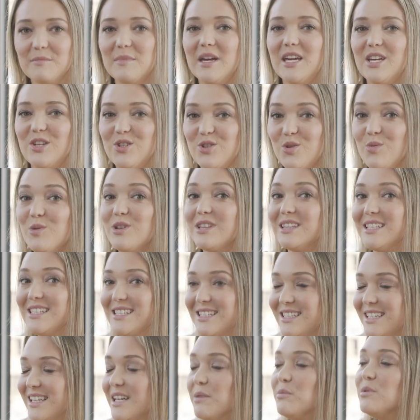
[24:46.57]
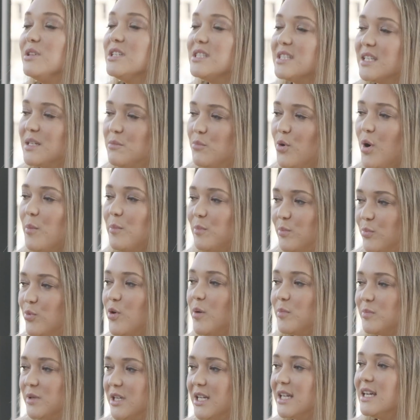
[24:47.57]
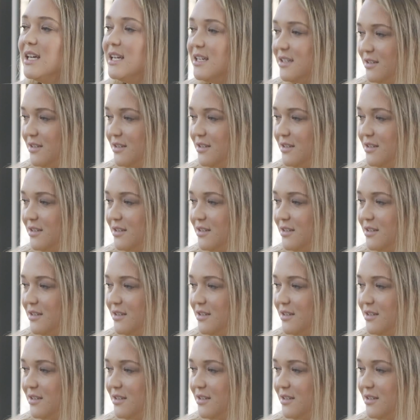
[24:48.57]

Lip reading: making sure we're listening, and we're listening properly,